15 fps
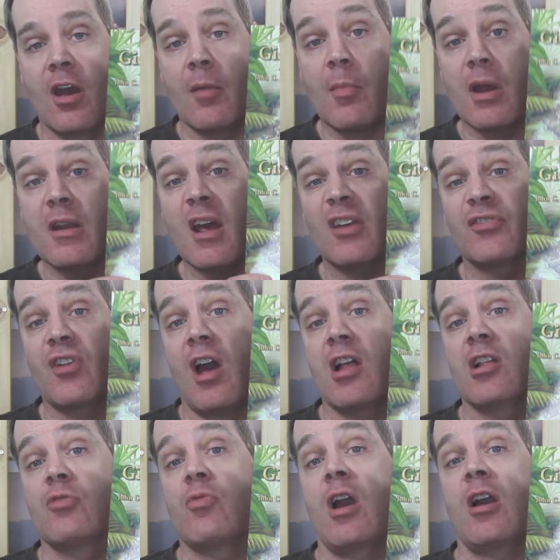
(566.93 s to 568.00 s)
My next
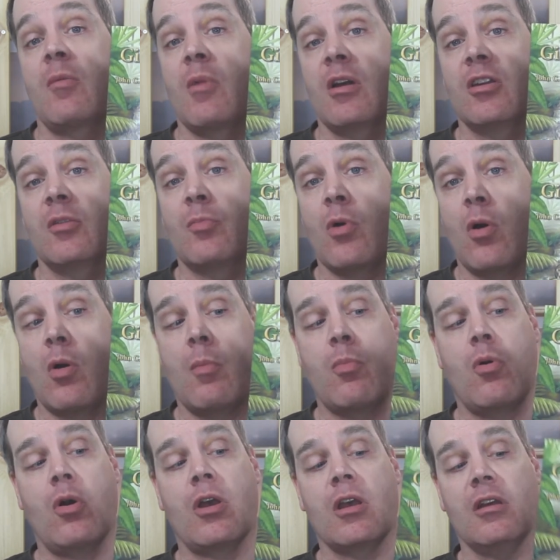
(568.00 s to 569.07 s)
highly recommended boa
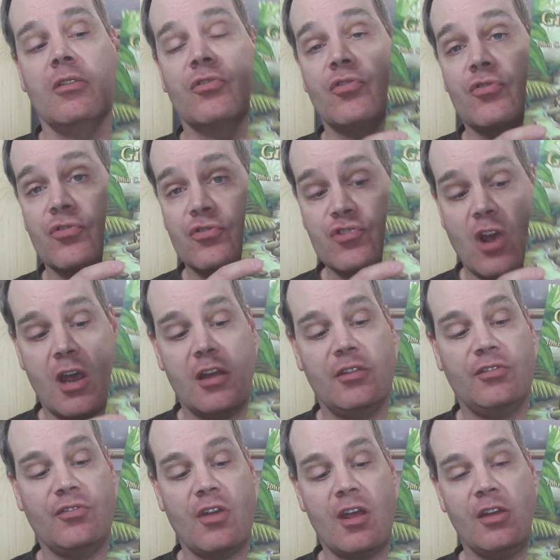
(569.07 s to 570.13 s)
book is Giant
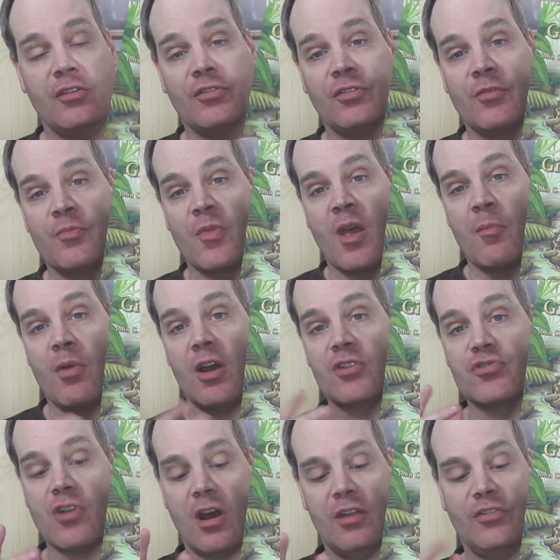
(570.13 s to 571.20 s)
Snakes by
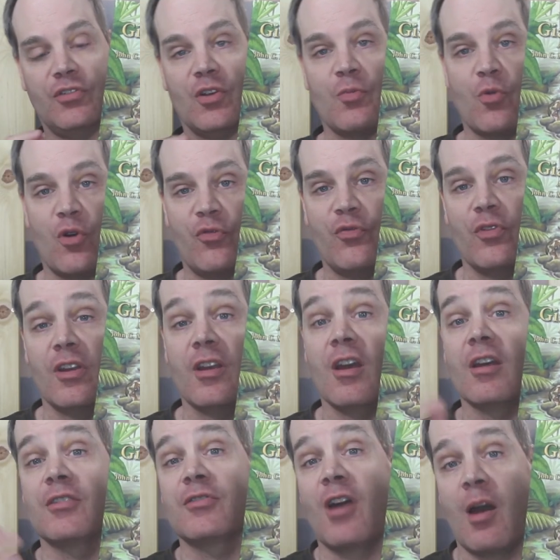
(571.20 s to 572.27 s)
John C. Murphy
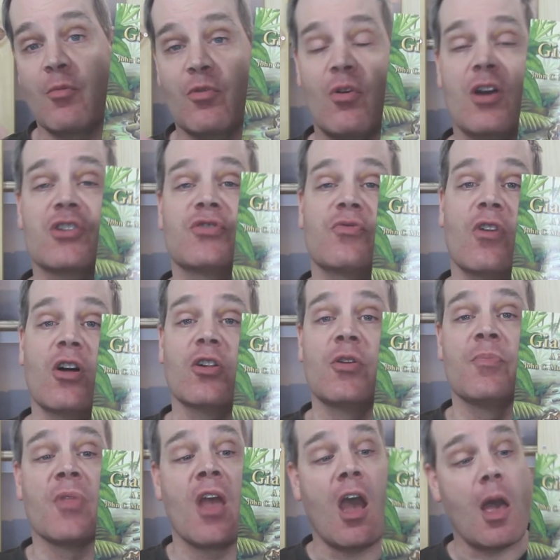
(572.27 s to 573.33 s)
and Tom Crutchfield.
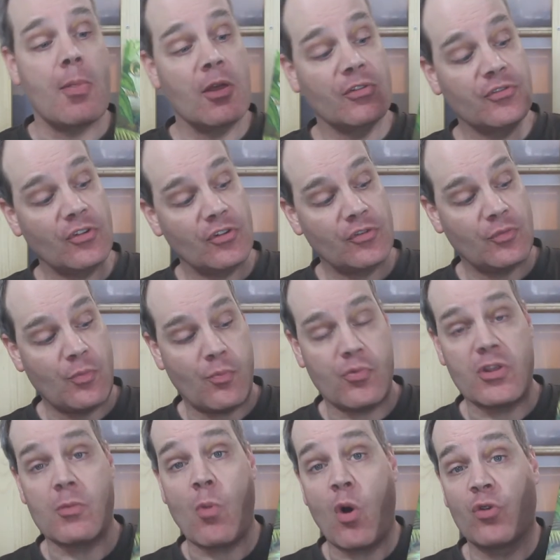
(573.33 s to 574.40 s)
And this is
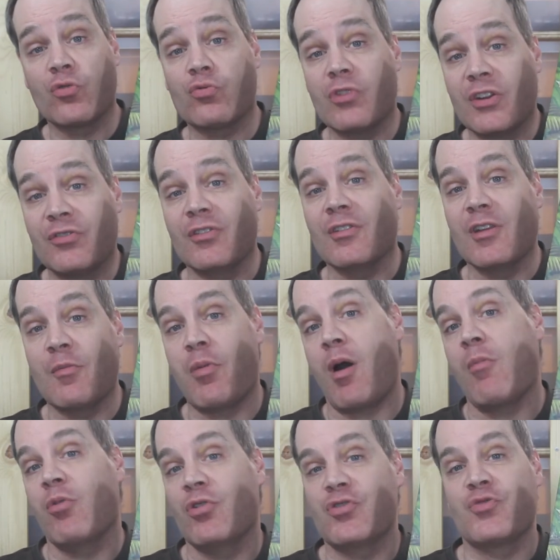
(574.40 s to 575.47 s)
the most recently
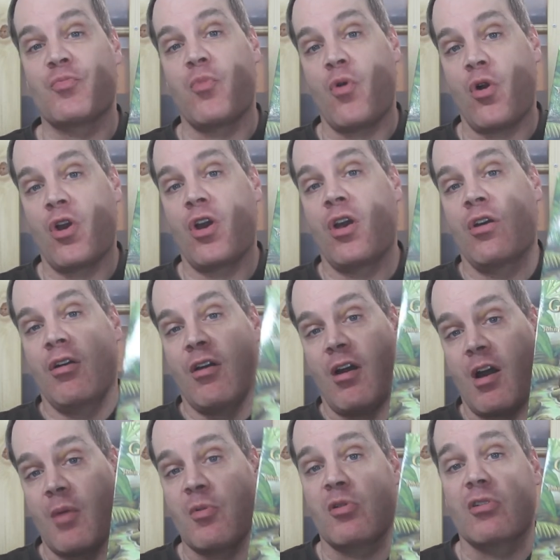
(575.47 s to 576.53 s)
published book
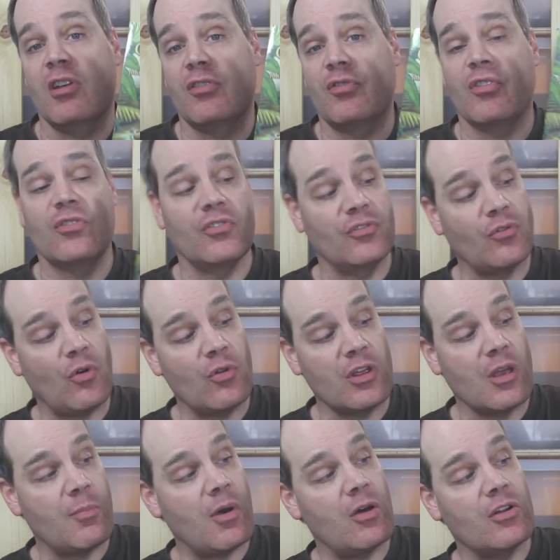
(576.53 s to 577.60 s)
on the list. This is
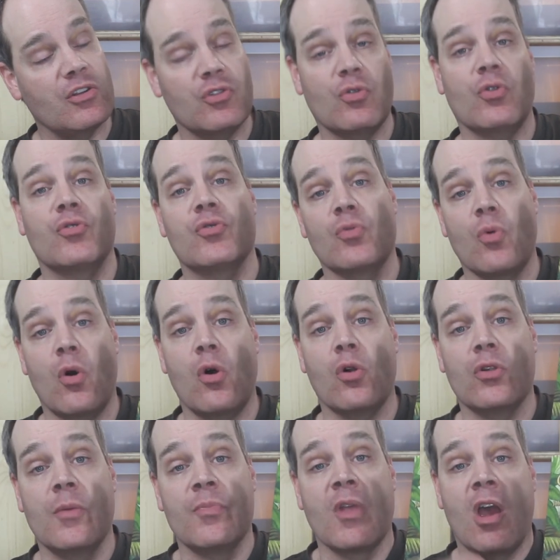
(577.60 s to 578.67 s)
only about a year or two
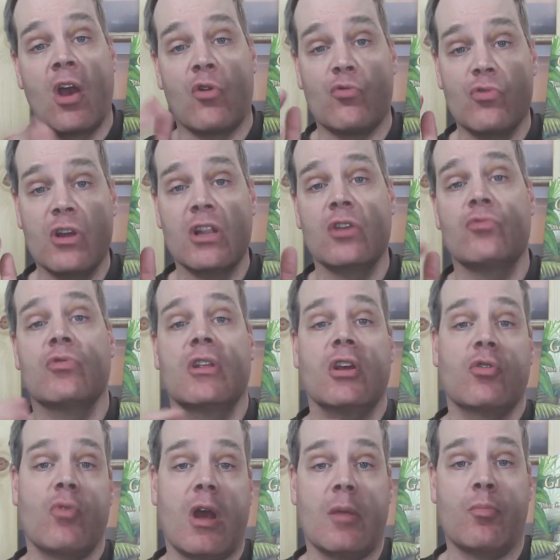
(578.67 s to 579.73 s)
old. Really, really
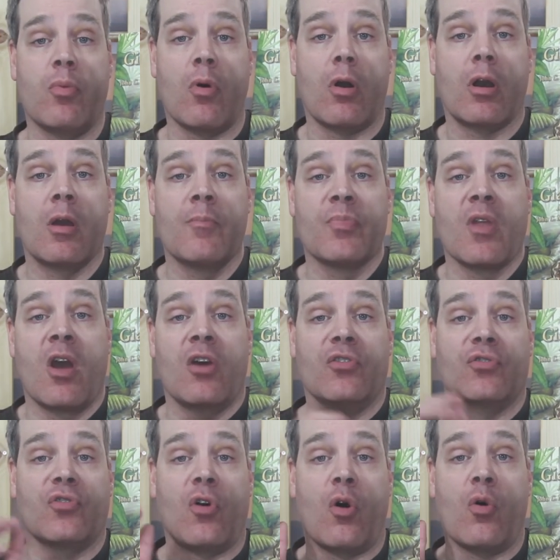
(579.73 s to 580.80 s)
great book.
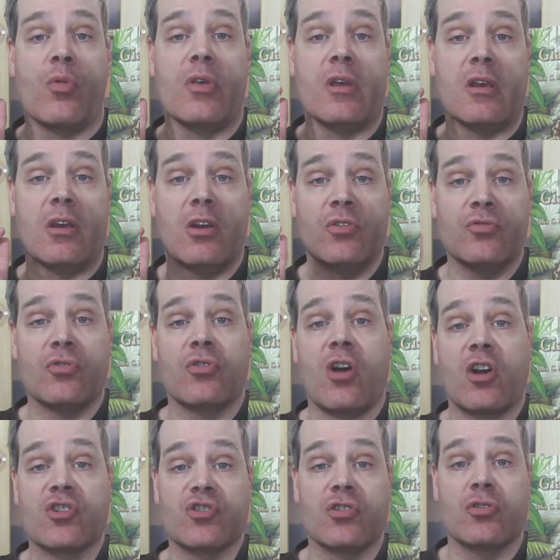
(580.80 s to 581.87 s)
So the
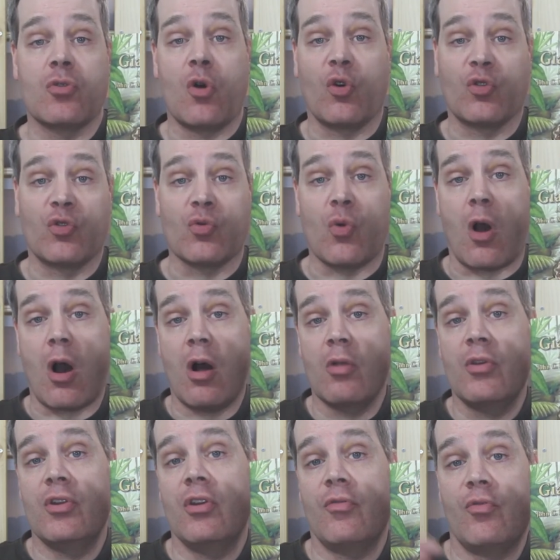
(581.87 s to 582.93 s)
introduction goes through all
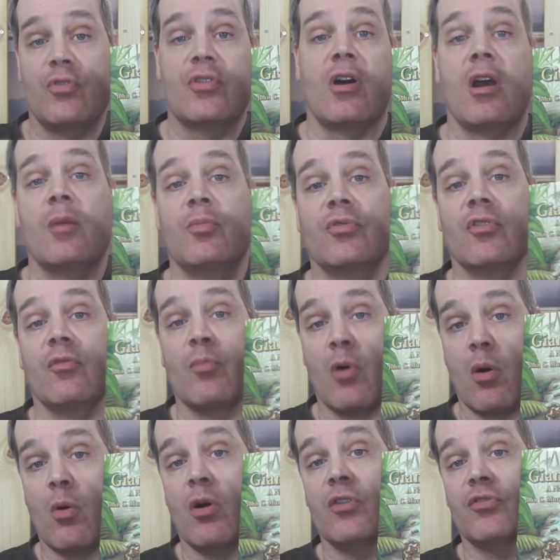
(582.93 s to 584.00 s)
the different types of
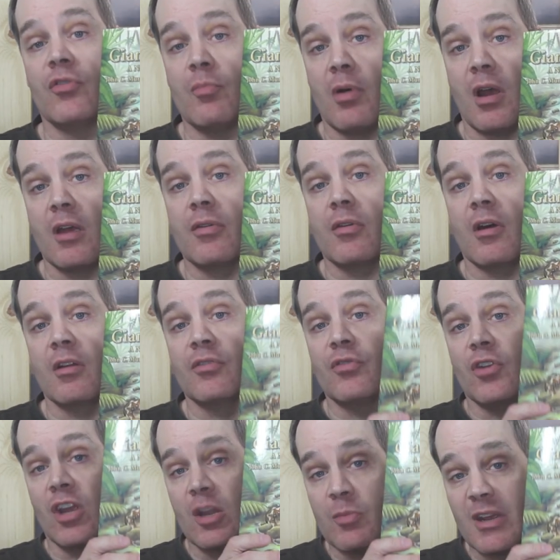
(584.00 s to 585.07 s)
boas and pythons
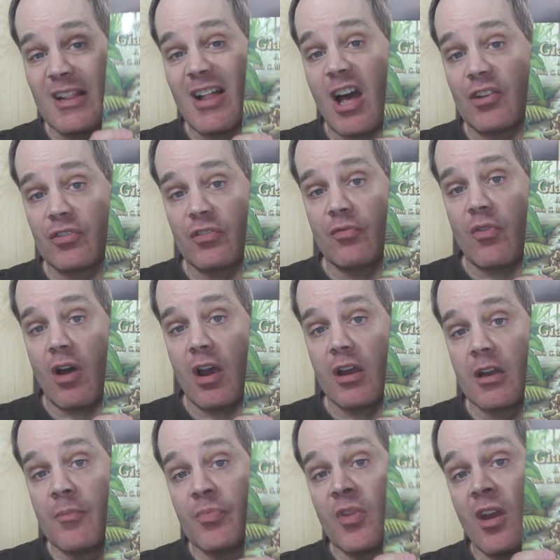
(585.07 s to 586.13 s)
that can be
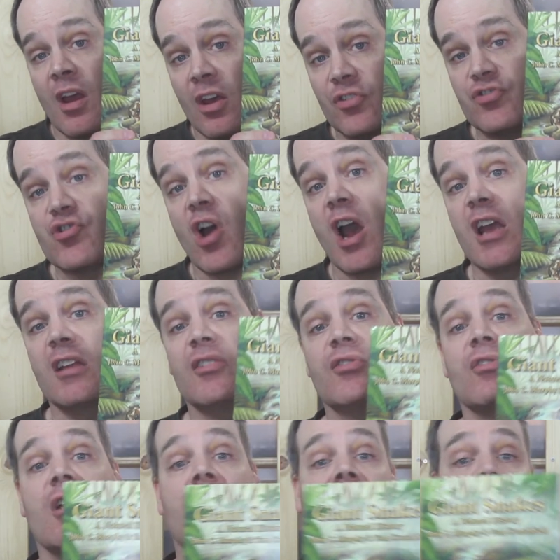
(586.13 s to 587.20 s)
classified as giant
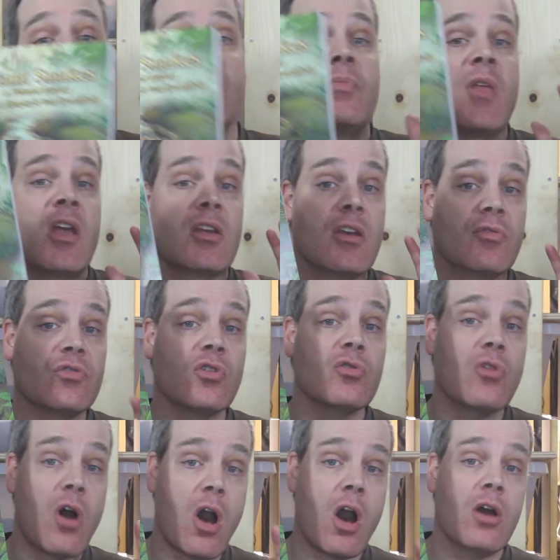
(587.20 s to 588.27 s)
snakes. Gives a
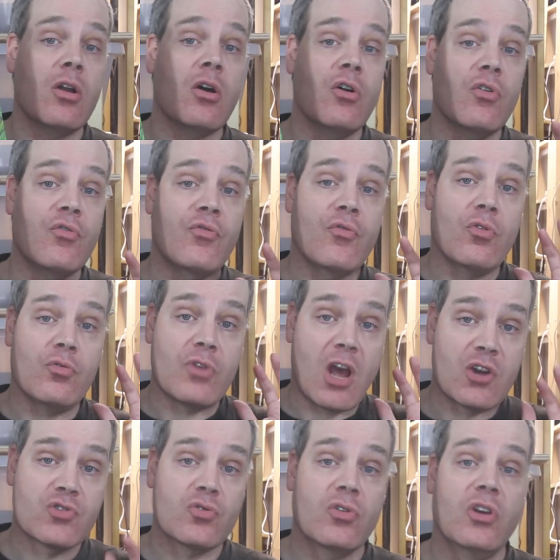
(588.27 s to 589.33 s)
lot of
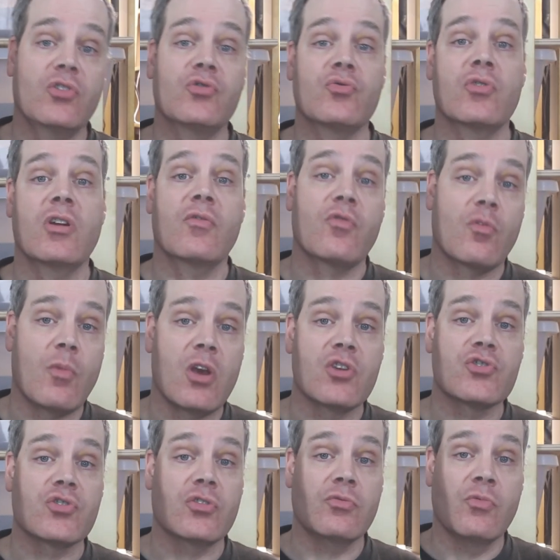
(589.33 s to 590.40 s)
natural history
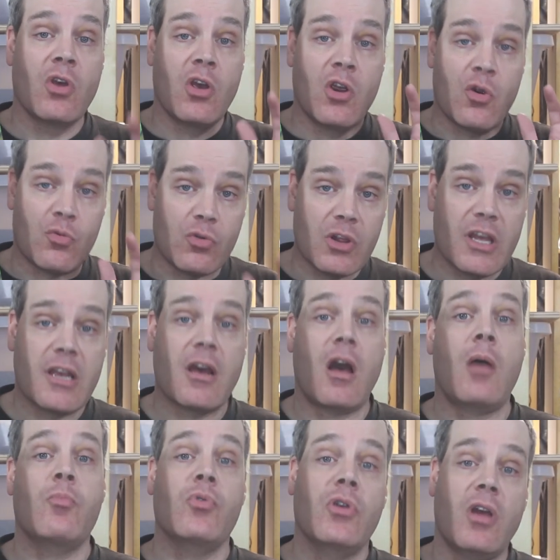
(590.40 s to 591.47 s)
information, really
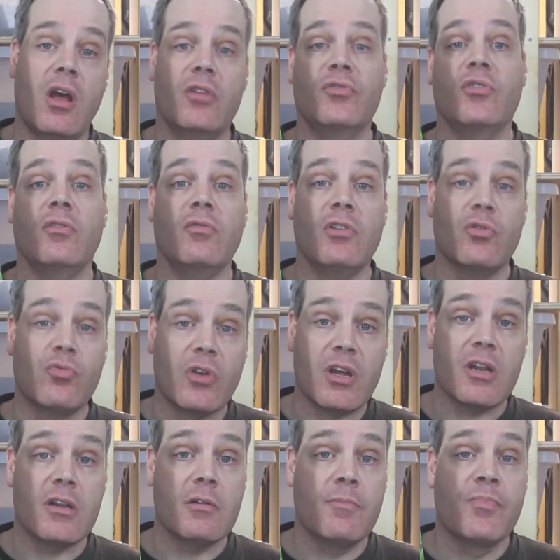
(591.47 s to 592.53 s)
comprehensively
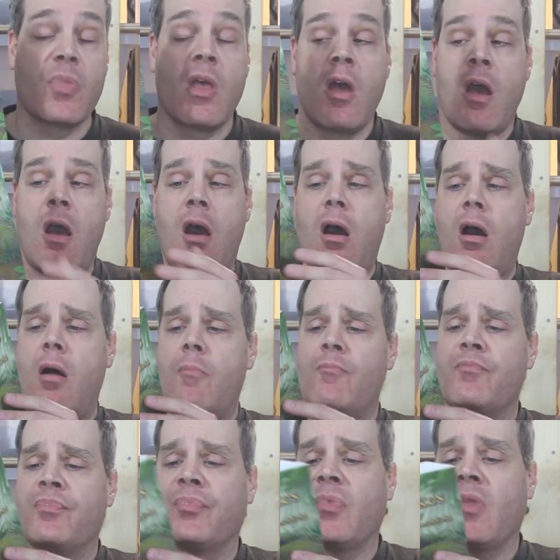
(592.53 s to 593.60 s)
written. Um,